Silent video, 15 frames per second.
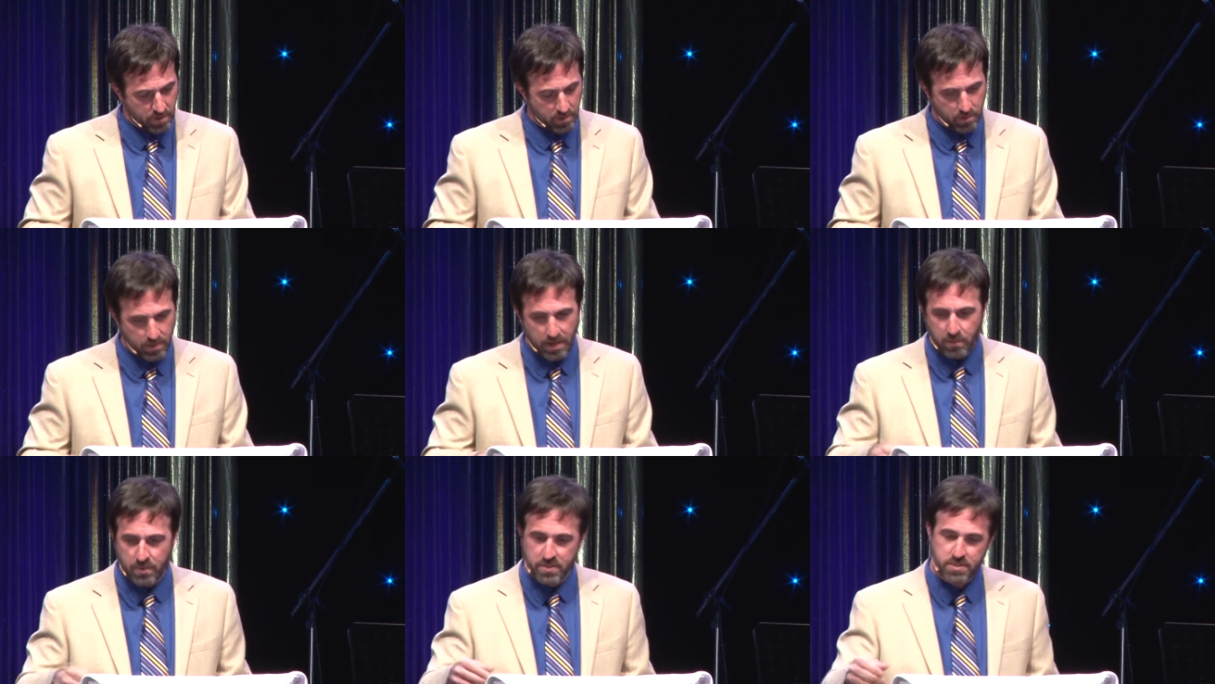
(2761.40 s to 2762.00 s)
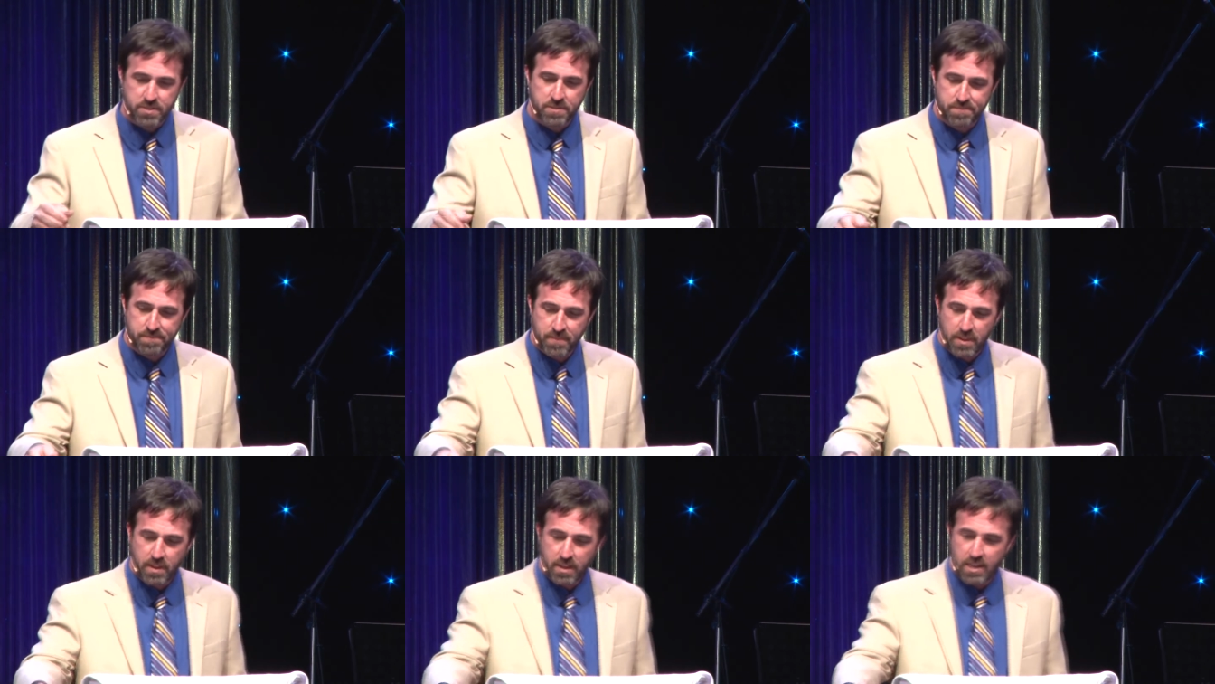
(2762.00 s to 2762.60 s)
When I was
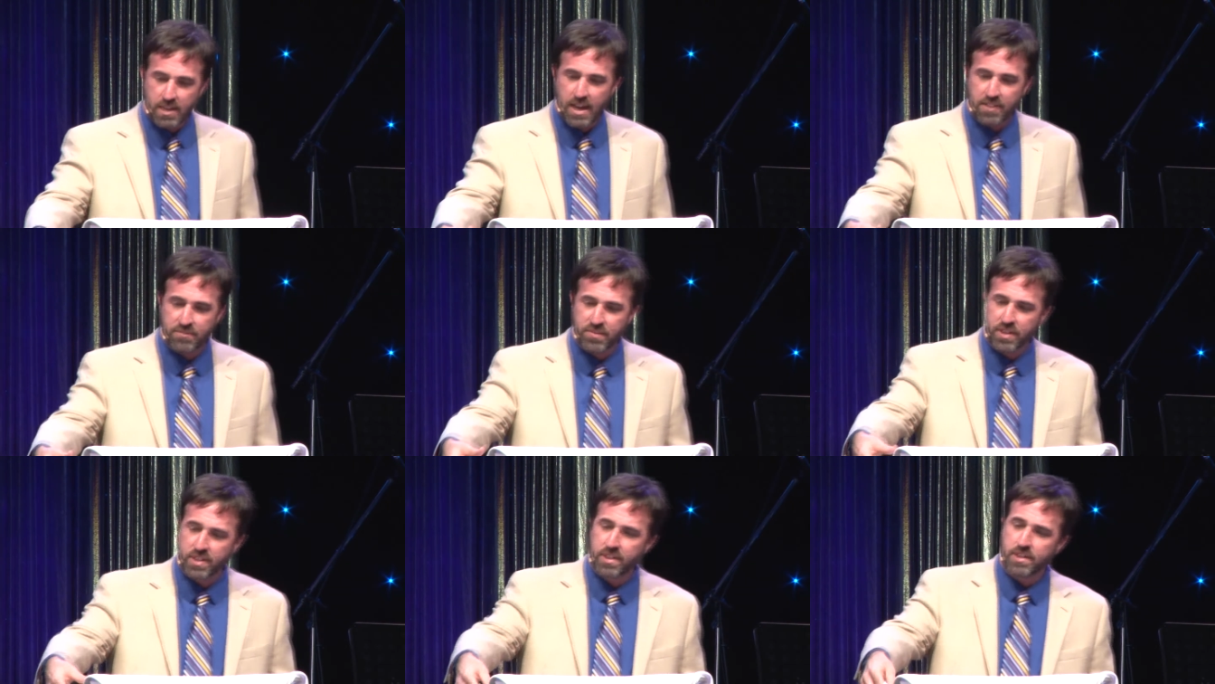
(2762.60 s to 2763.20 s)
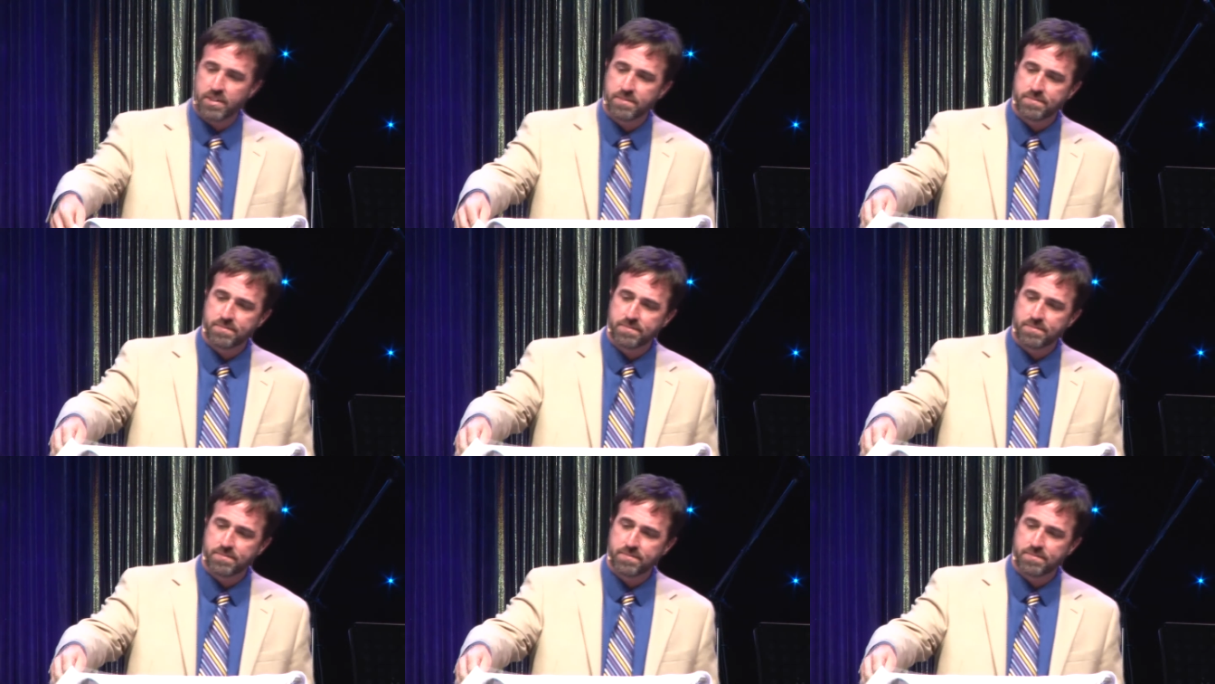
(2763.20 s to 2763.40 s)
in Africa,